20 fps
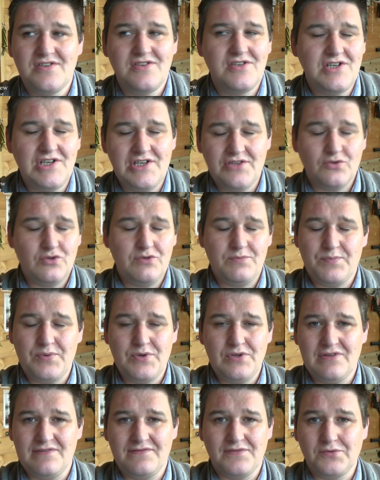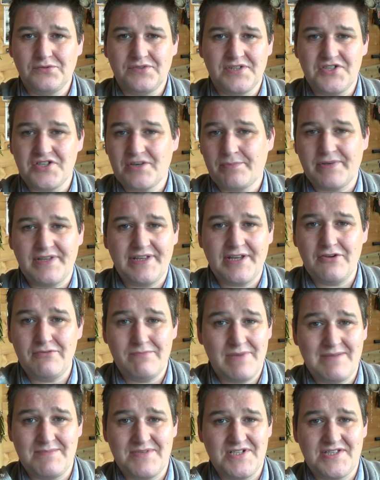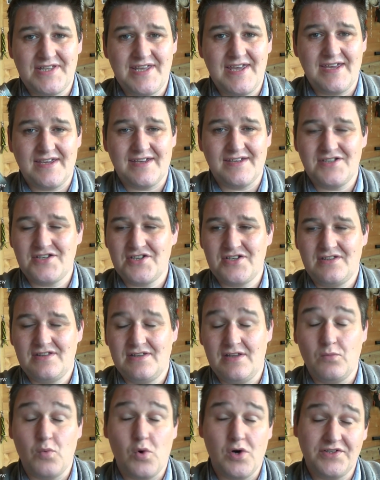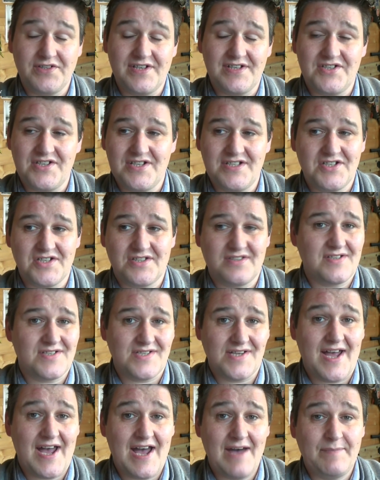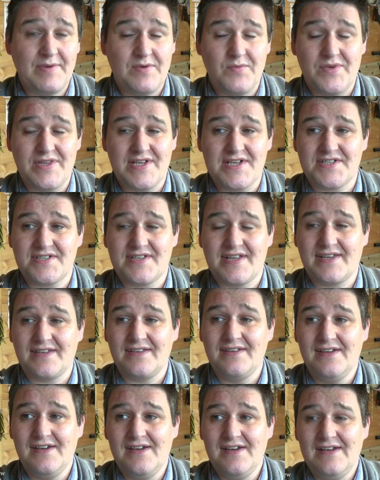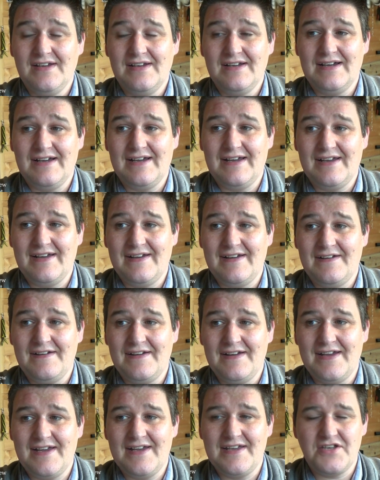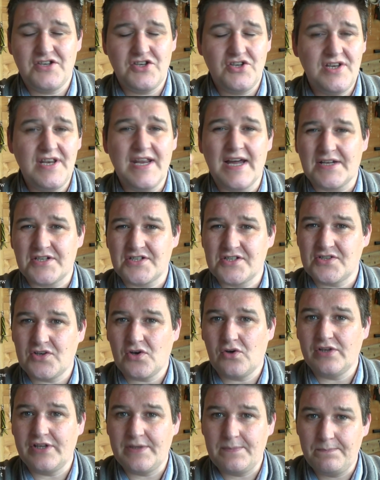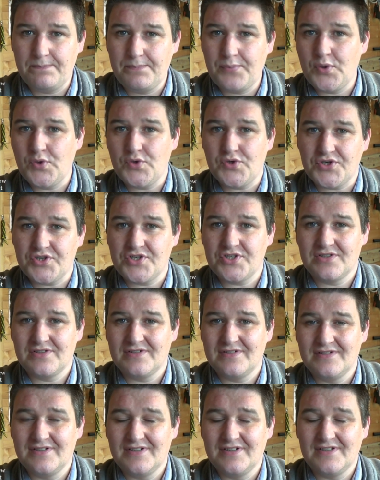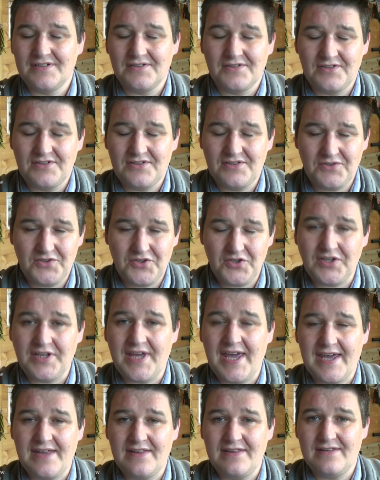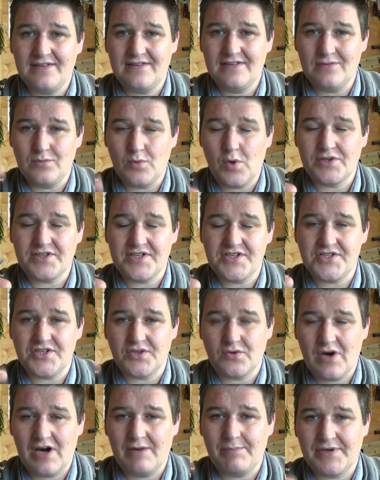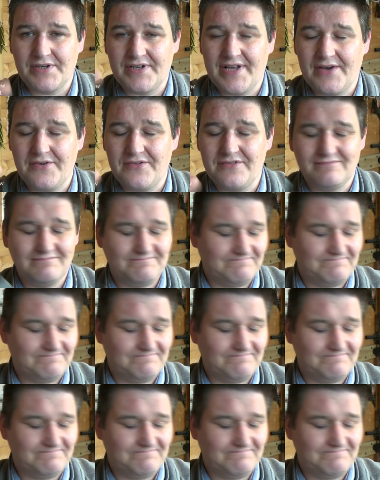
you don't put the voltage up and down by mistake, it, the wattage, it just doesn't happen with this thing. Uh, it, you need a solid push to get the wattage to go up or down.